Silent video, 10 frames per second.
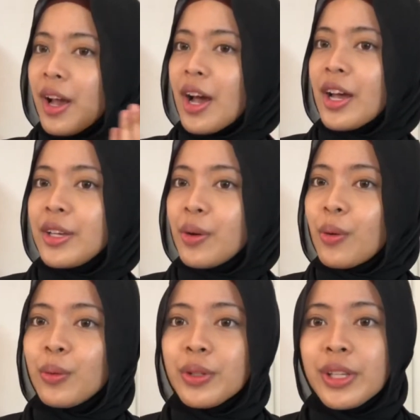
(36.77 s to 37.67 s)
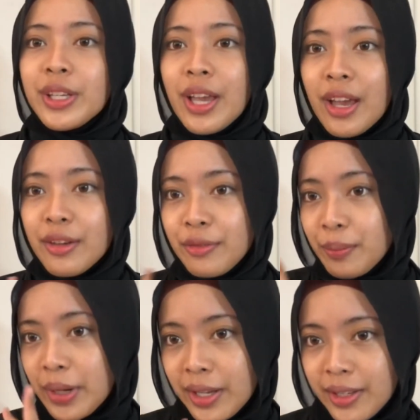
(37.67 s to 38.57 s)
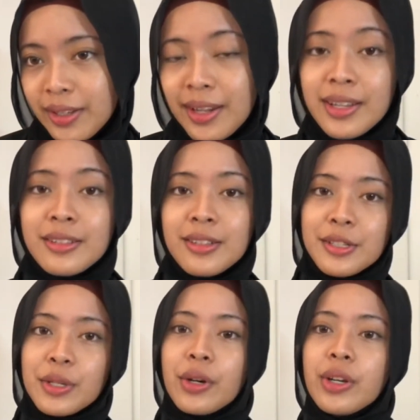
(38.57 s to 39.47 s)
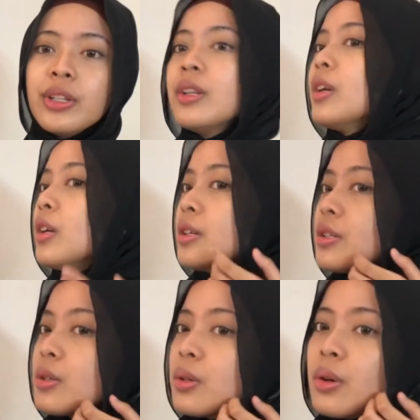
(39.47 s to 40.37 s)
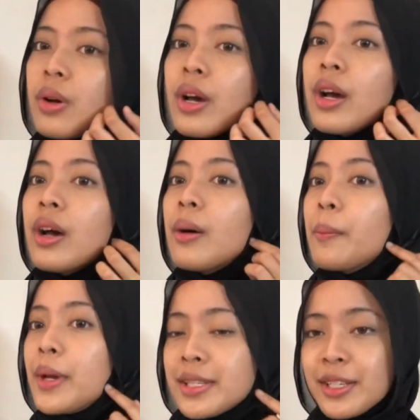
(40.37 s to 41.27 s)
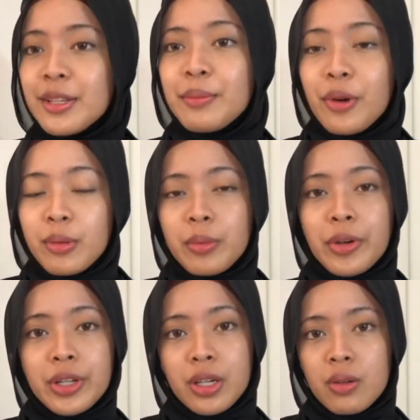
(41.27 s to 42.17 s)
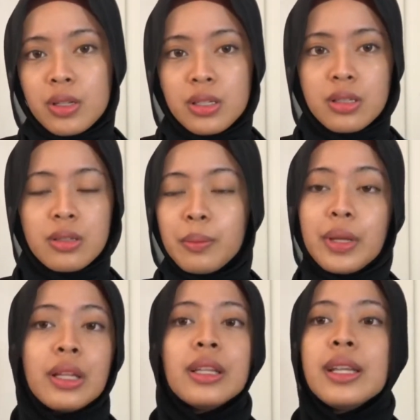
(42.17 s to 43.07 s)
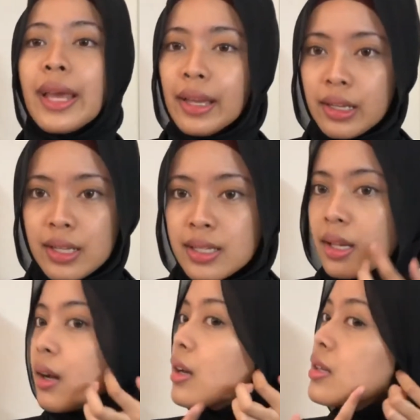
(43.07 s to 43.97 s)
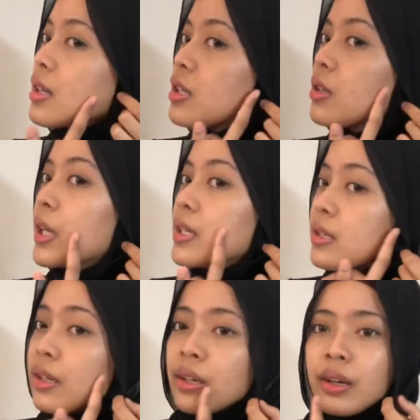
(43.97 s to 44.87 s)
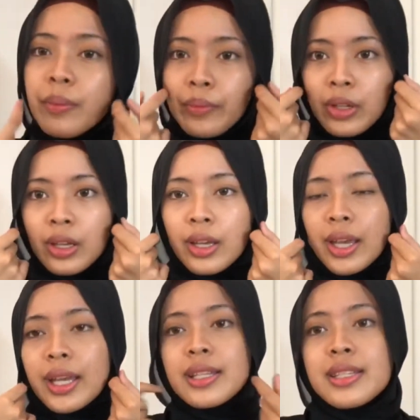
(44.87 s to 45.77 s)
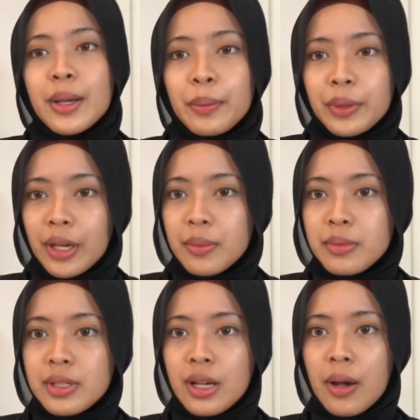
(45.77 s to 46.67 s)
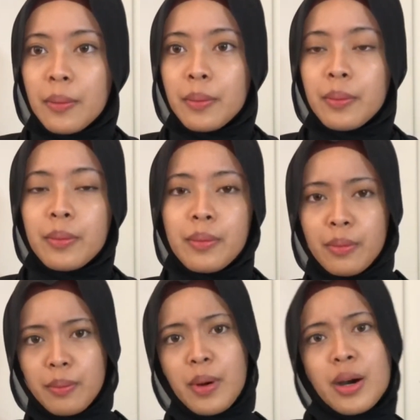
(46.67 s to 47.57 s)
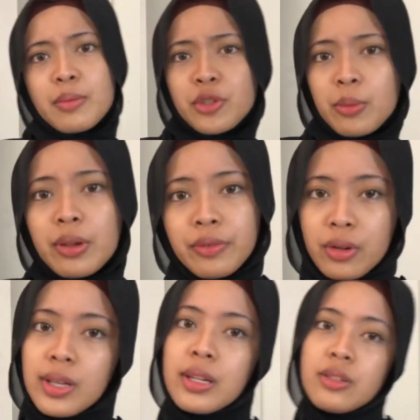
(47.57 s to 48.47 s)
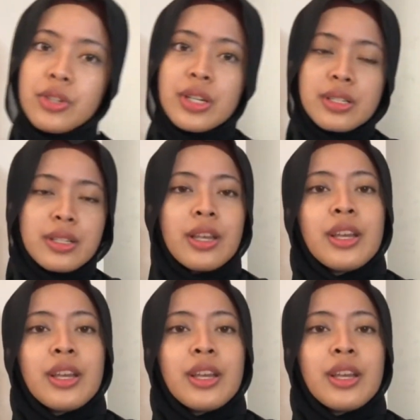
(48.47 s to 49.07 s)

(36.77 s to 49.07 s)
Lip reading: I only have my lenses on. So my skin problem right now is mainly acne scars, as you can see here, and sometimes bumps on my forehead and cheeks.